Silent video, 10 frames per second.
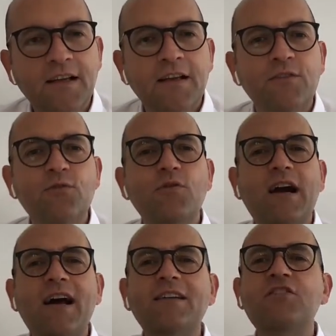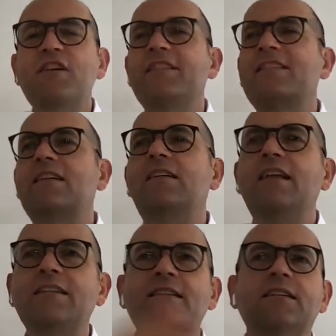So you can't just
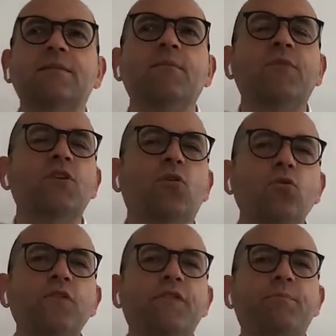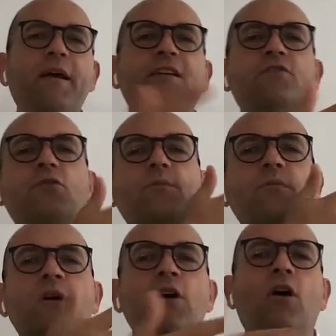clutter the whole
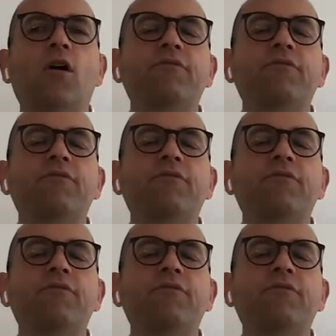spectrum of